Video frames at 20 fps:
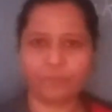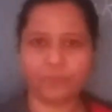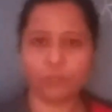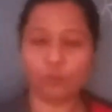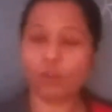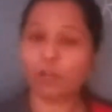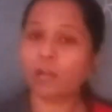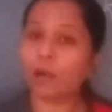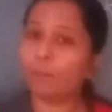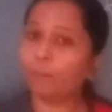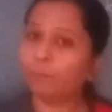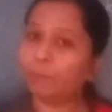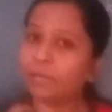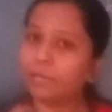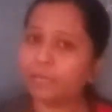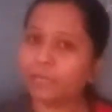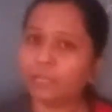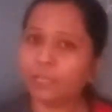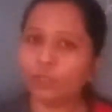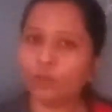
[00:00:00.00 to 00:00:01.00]
You are
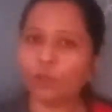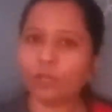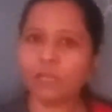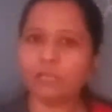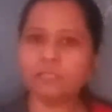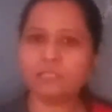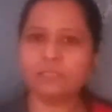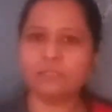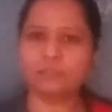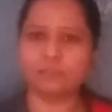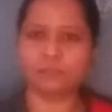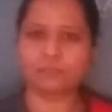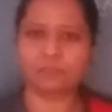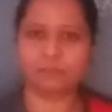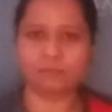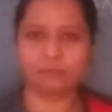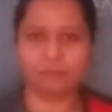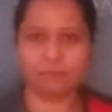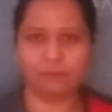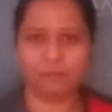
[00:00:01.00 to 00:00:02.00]
completing your
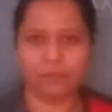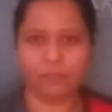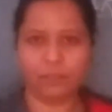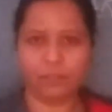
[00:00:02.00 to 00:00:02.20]
lessons.